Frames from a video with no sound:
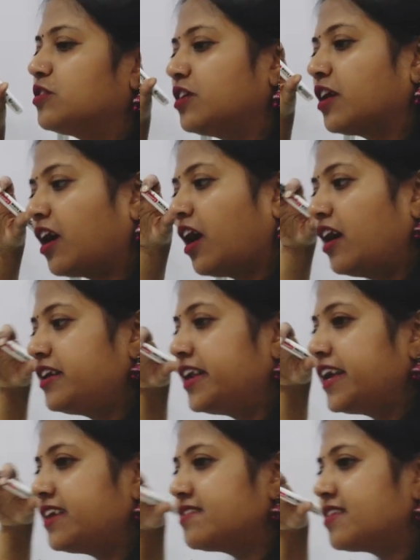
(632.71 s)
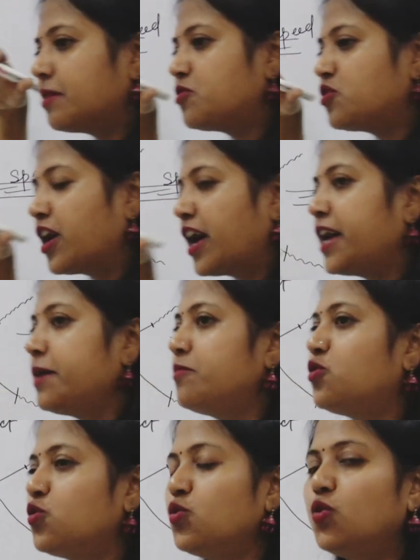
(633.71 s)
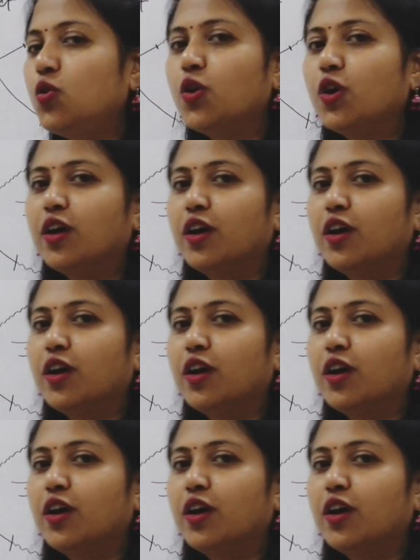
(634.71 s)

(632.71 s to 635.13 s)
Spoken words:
the car takes some time to